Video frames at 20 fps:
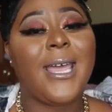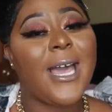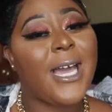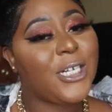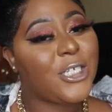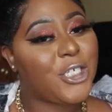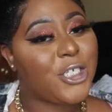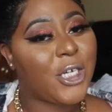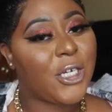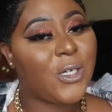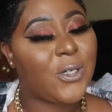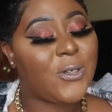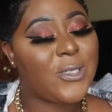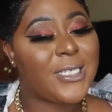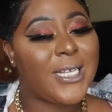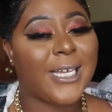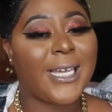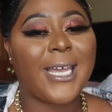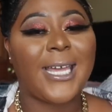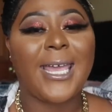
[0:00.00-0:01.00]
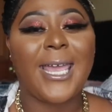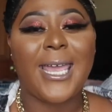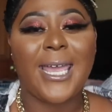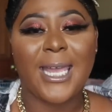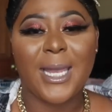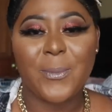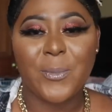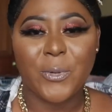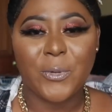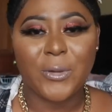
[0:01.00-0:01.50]
I chose like an
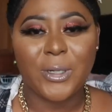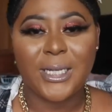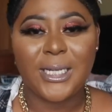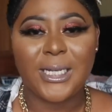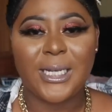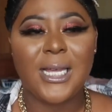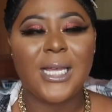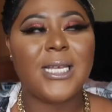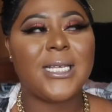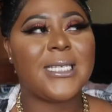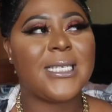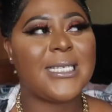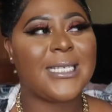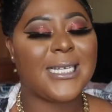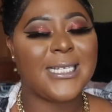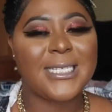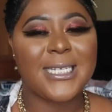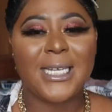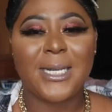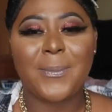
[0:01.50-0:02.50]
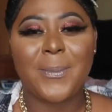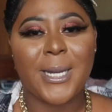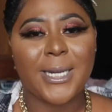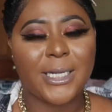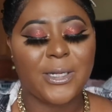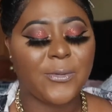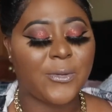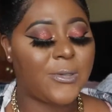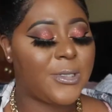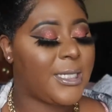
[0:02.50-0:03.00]
ambery scented
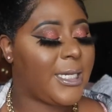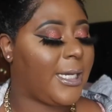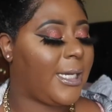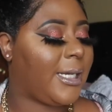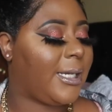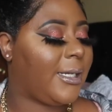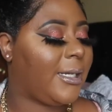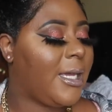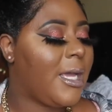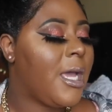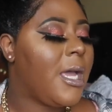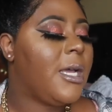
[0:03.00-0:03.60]
body routine.